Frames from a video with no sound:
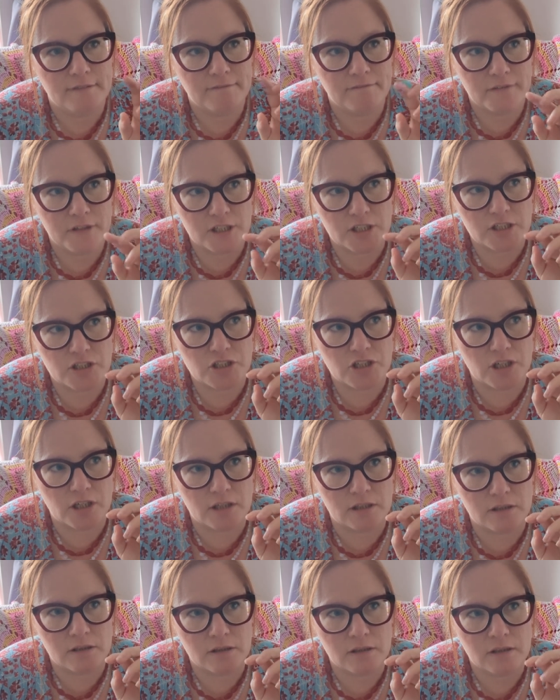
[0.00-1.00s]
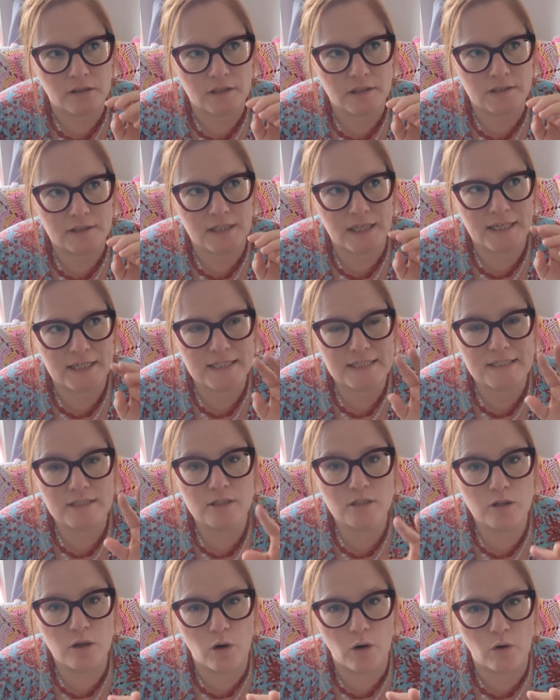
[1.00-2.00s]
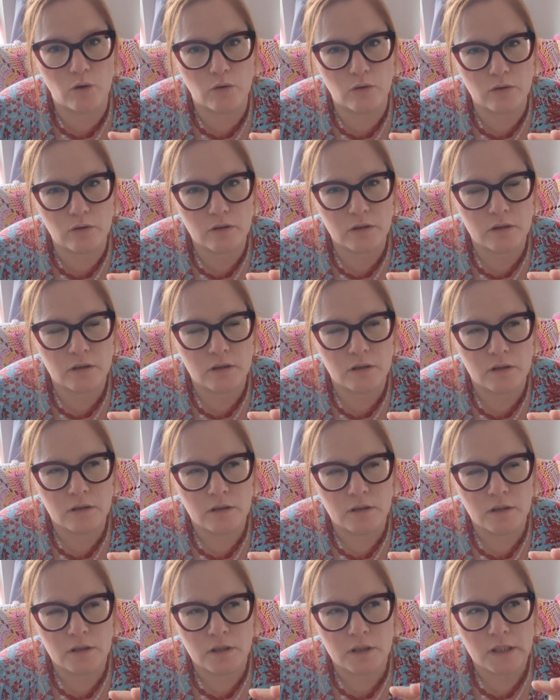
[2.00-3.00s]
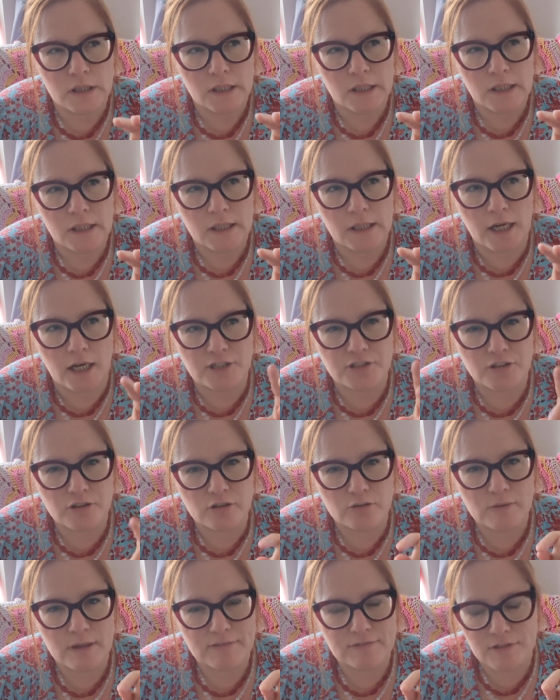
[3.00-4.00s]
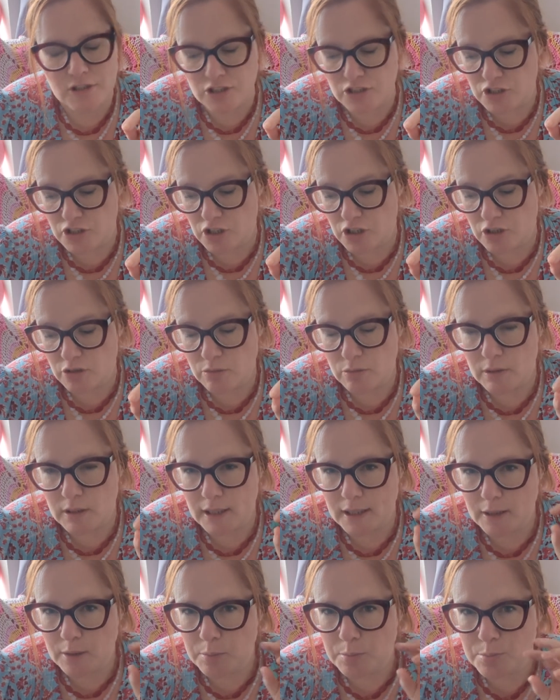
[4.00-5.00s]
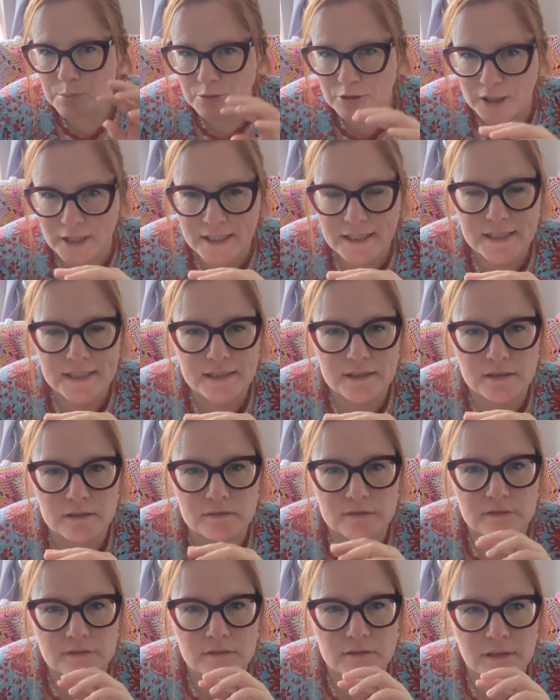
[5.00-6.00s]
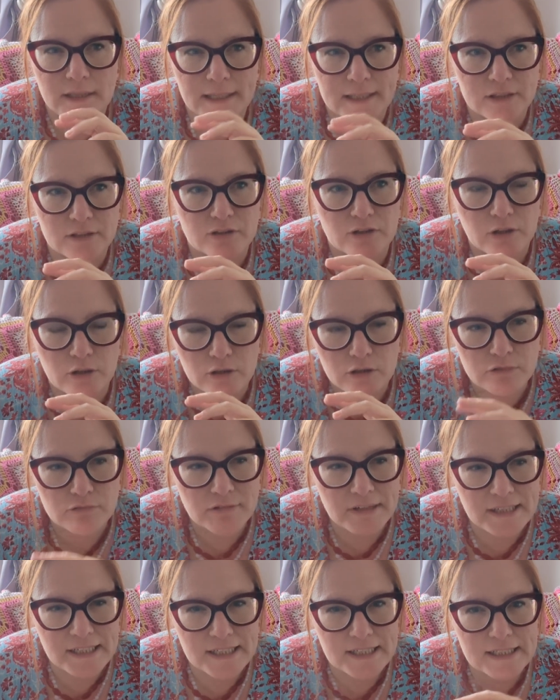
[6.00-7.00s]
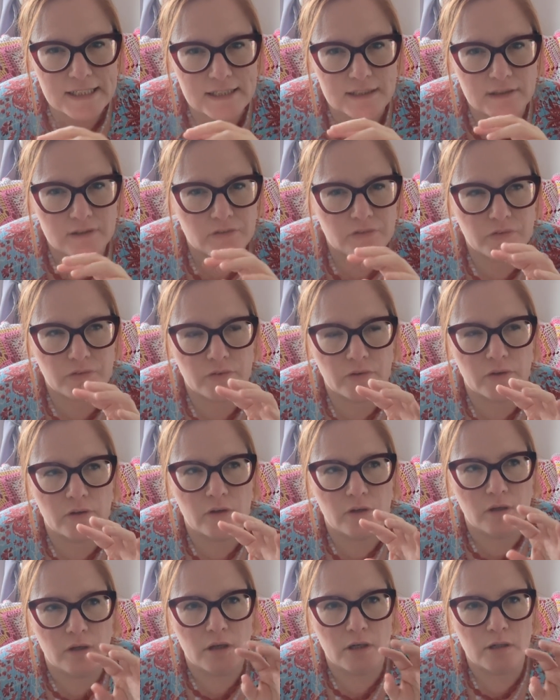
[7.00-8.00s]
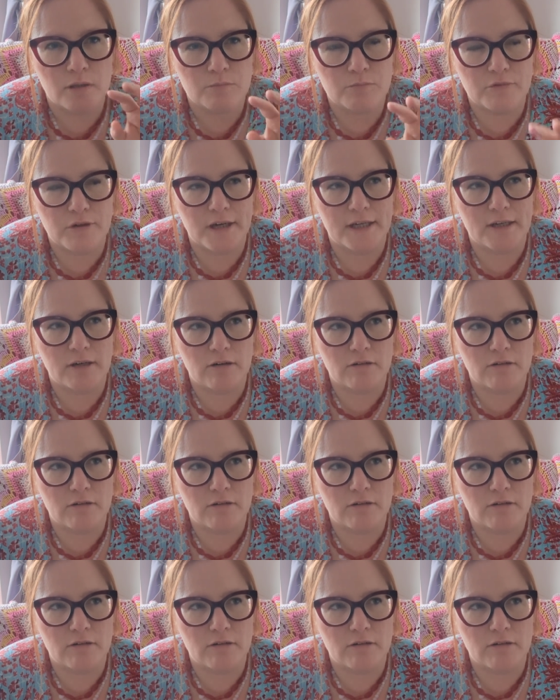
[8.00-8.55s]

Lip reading: version that is long. I don't know whether to do like a bright, like greens, bright